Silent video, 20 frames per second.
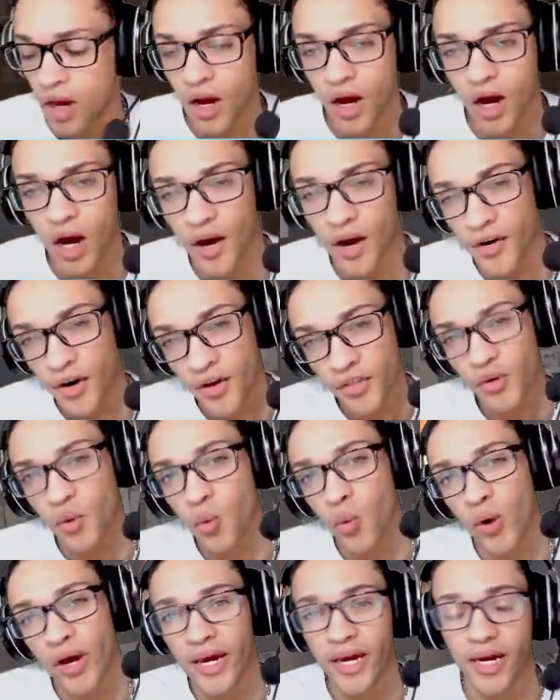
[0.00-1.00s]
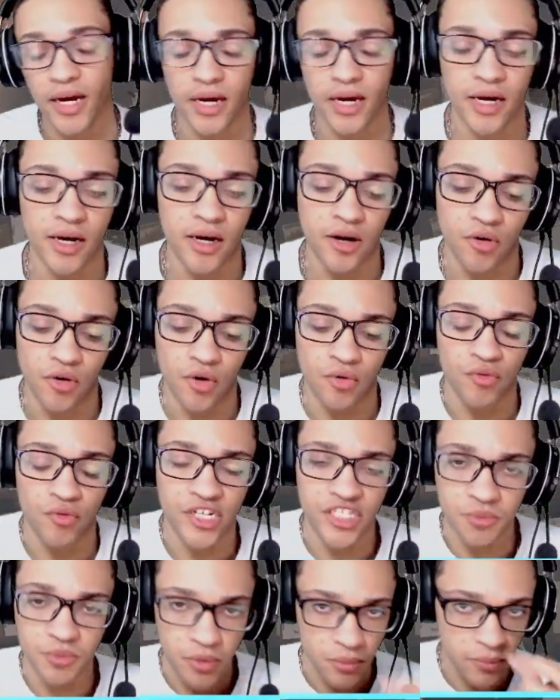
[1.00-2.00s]
Another way a
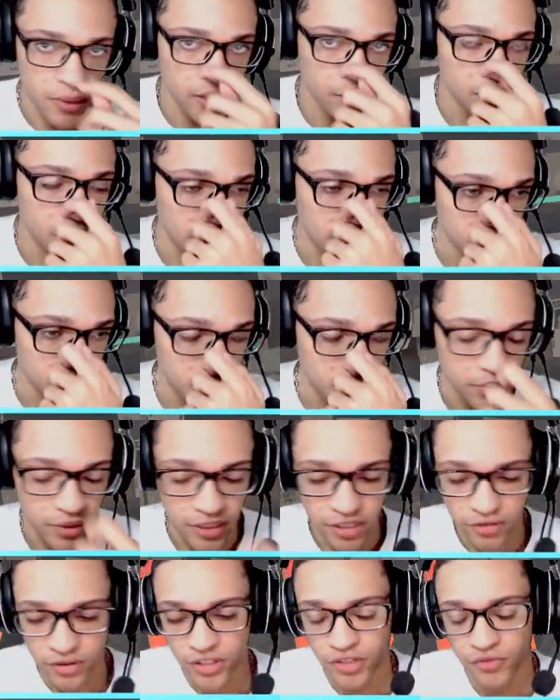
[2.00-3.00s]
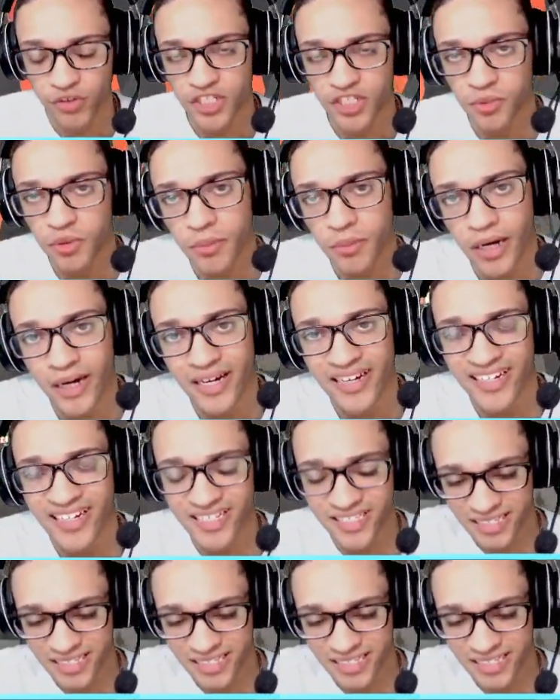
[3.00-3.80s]
Raze Boombot, you guys should be playing around your Raze Boombot, is